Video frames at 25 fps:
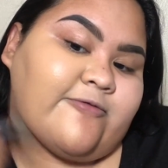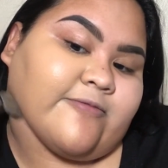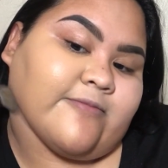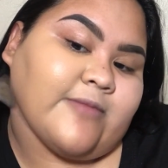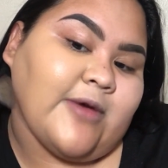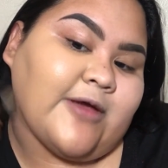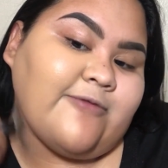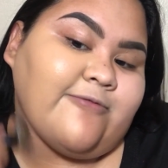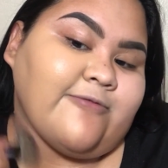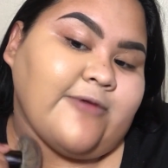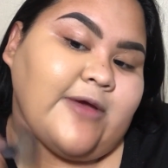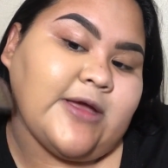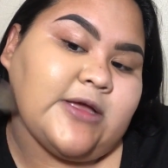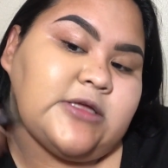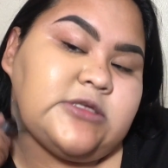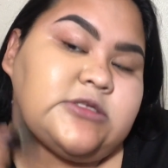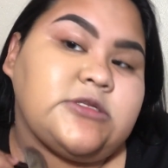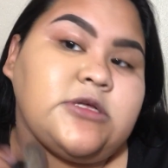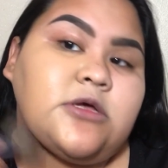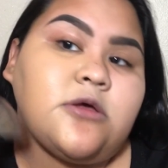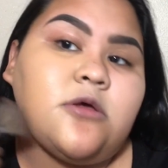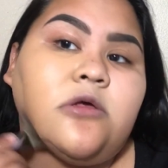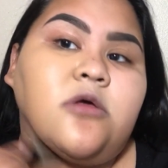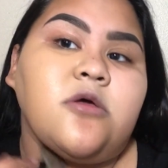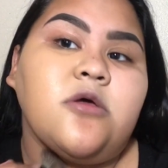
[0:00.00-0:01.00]
my
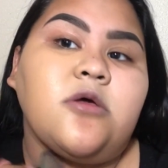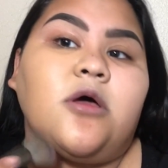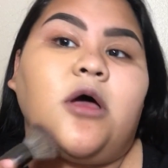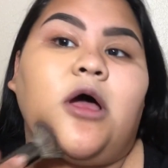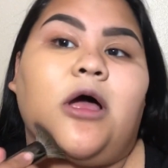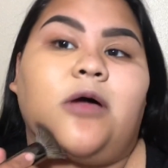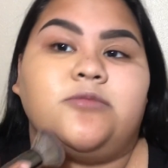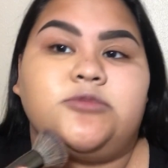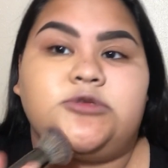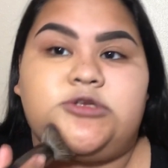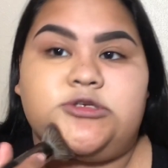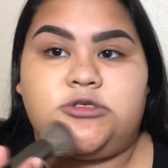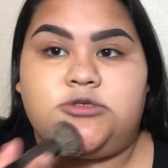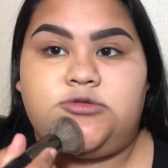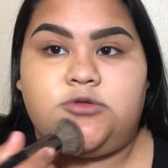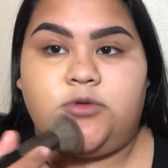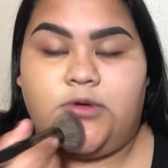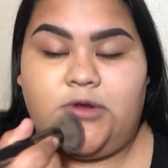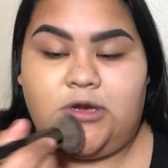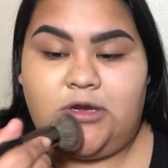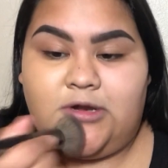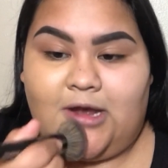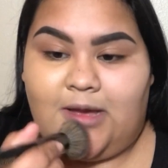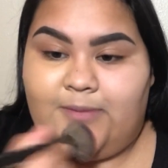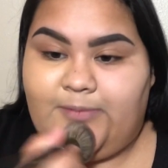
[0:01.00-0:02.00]
face. I'm just
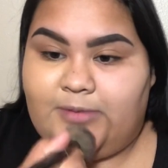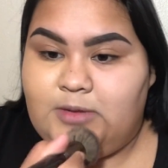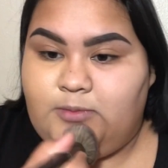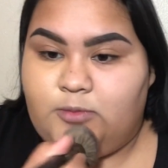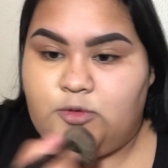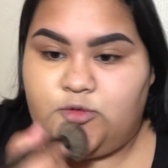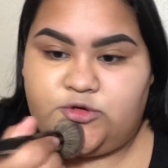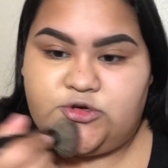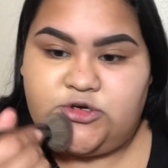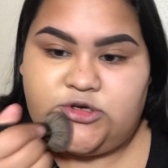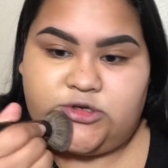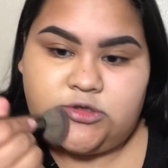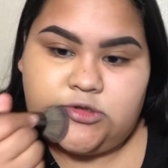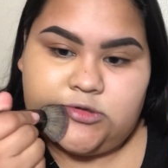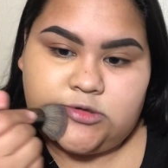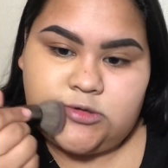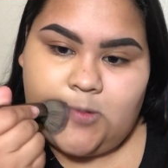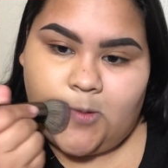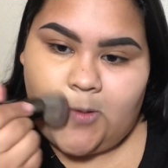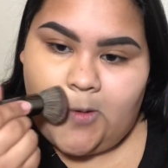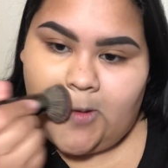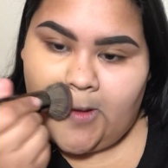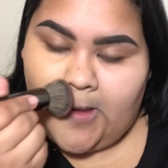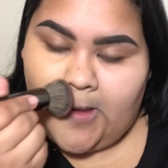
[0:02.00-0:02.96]
doing tapping motions.